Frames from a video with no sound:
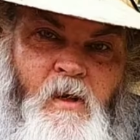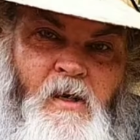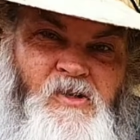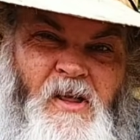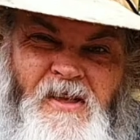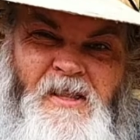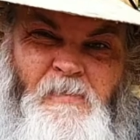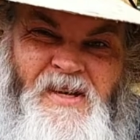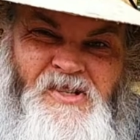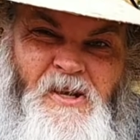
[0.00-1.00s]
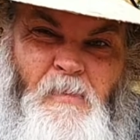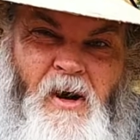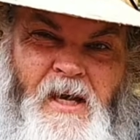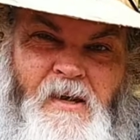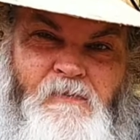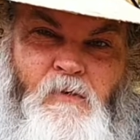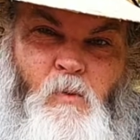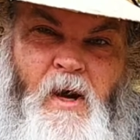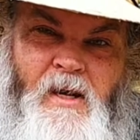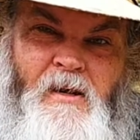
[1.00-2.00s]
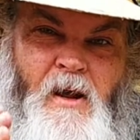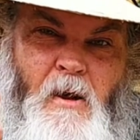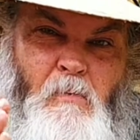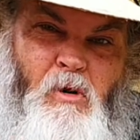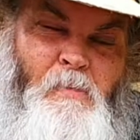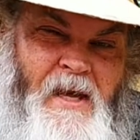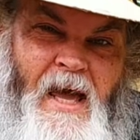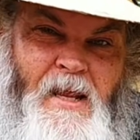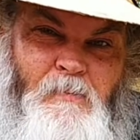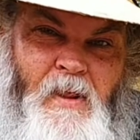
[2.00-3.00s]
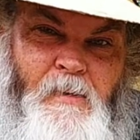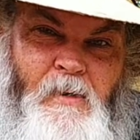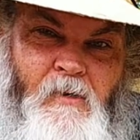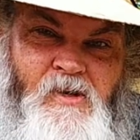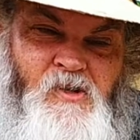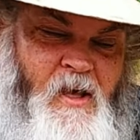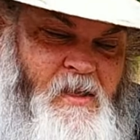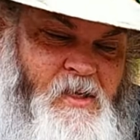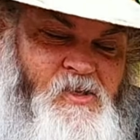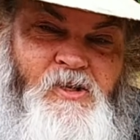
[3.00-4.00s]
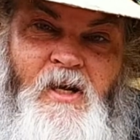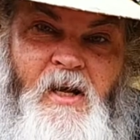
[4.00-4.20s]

So I think the biggest tip I can give for when propagating blackberries like this